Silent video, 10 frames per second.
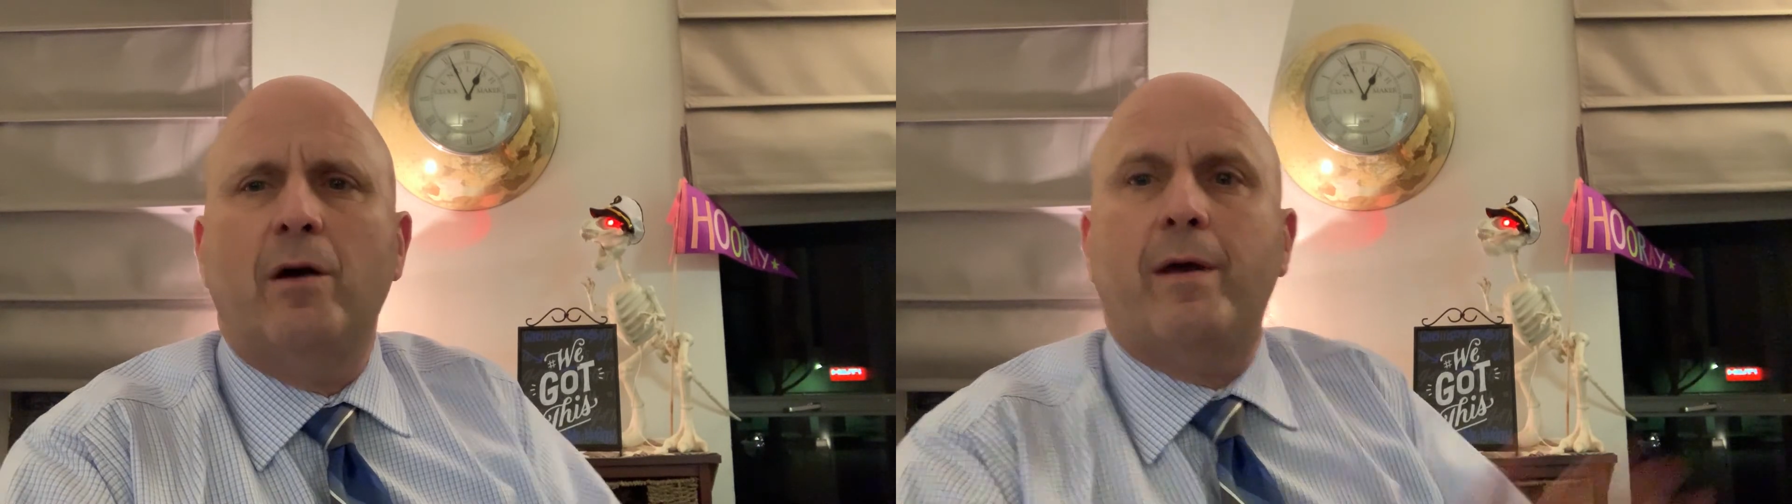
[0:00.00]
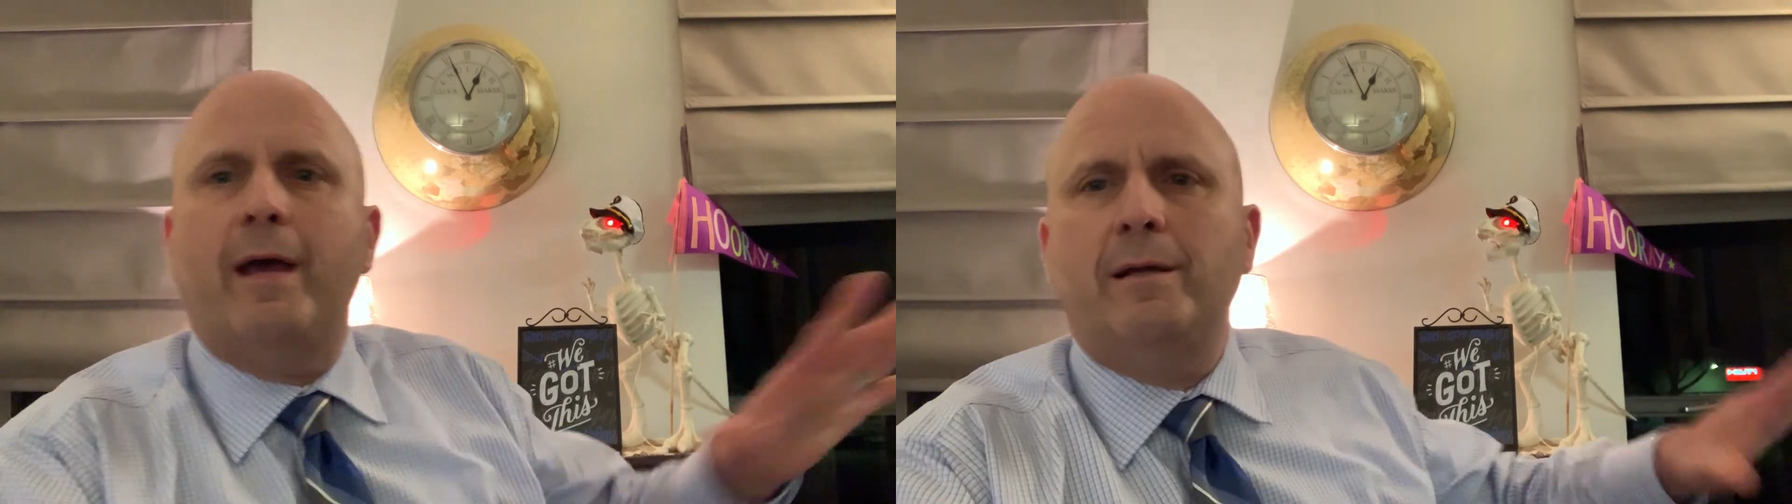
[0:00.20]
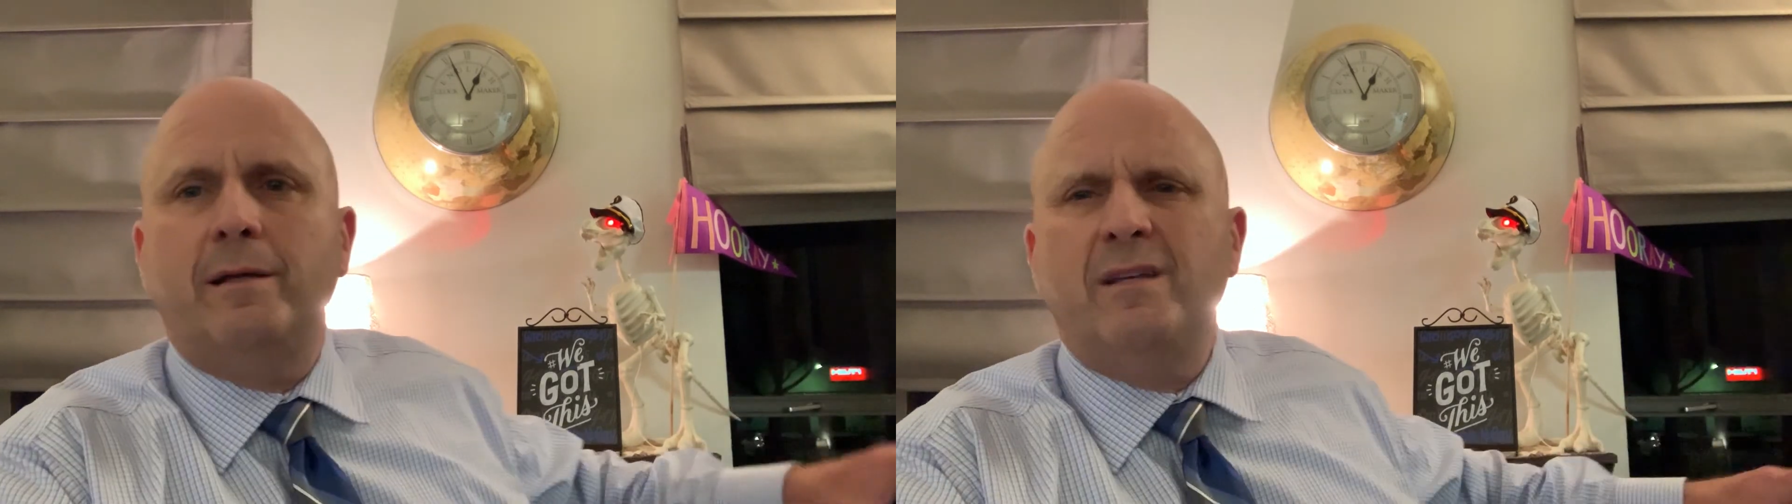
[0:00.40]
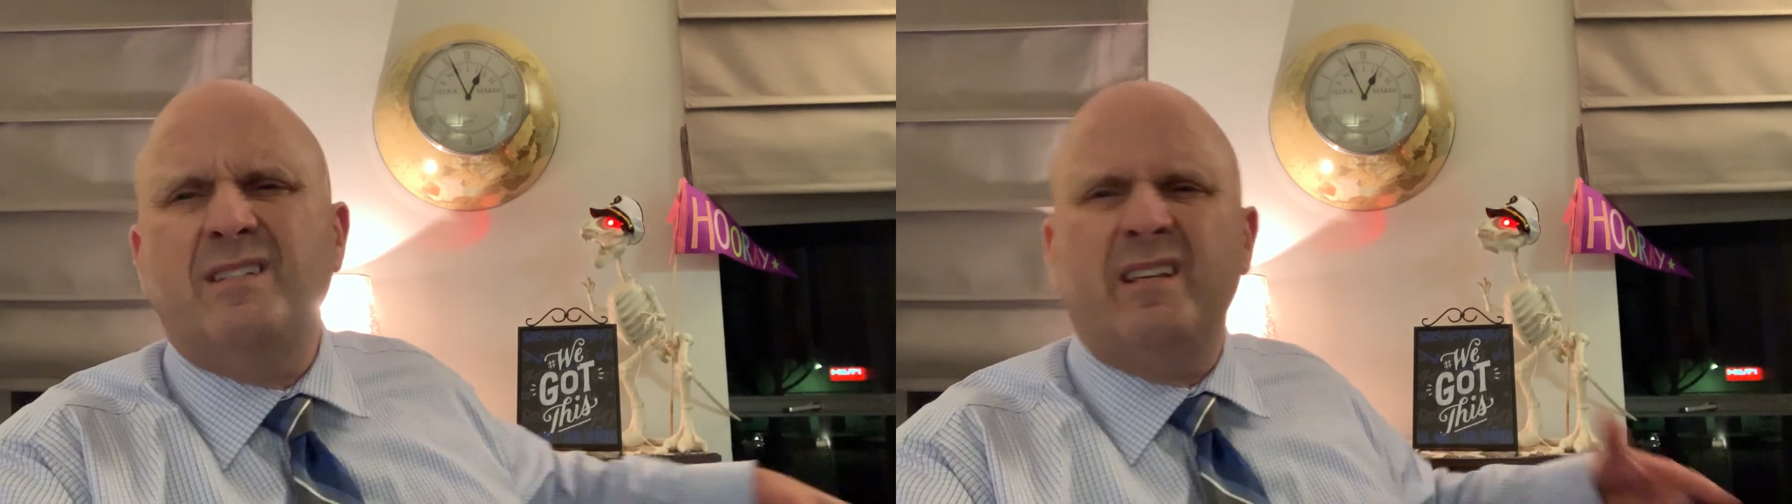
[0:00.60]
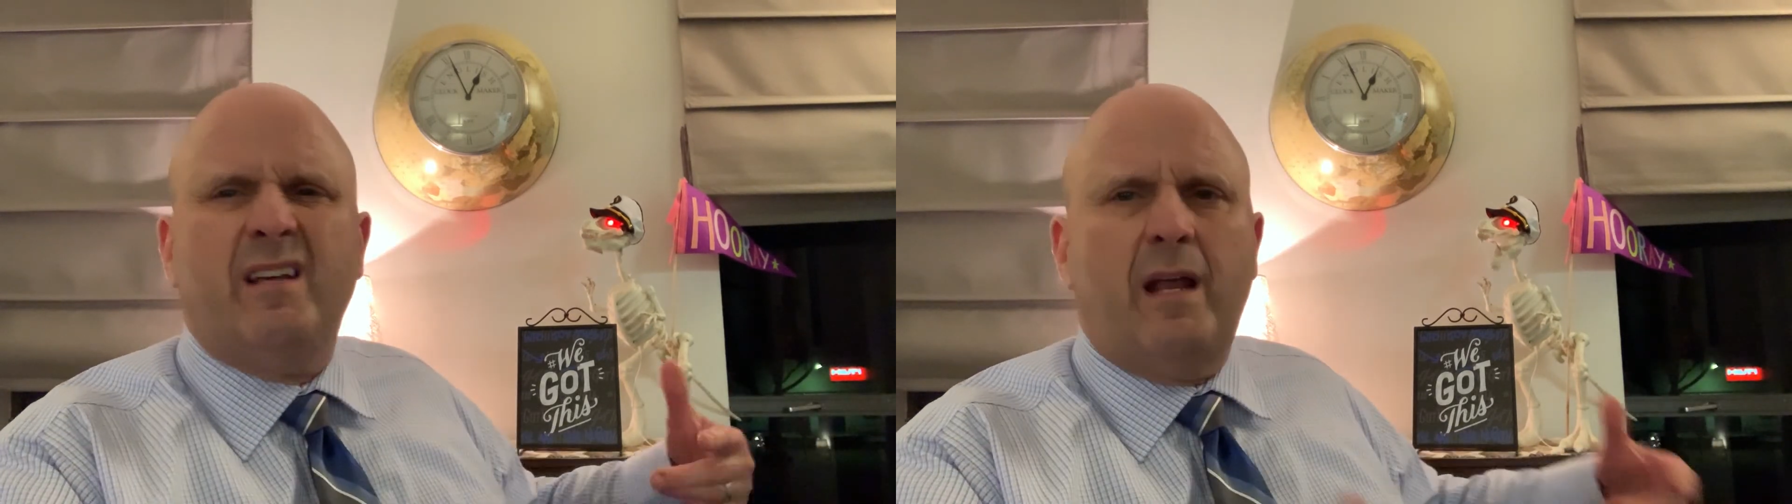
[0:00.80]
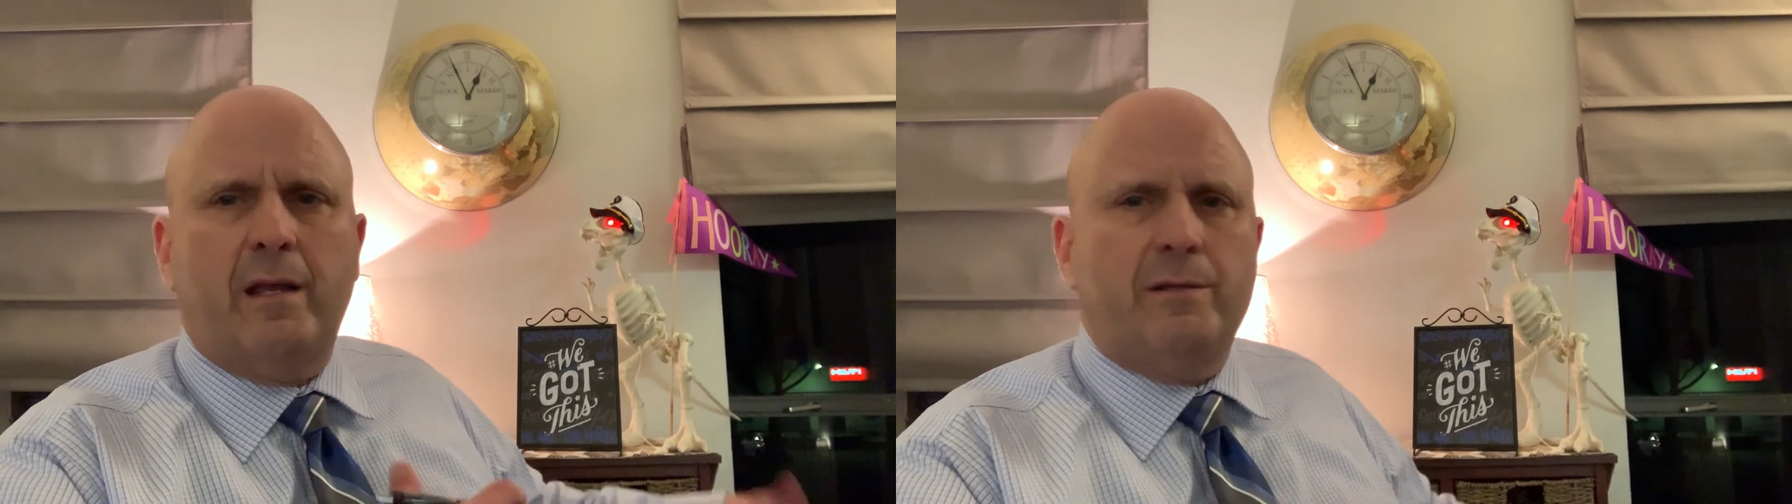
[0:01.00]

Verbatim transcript: Okay, you see, it kind of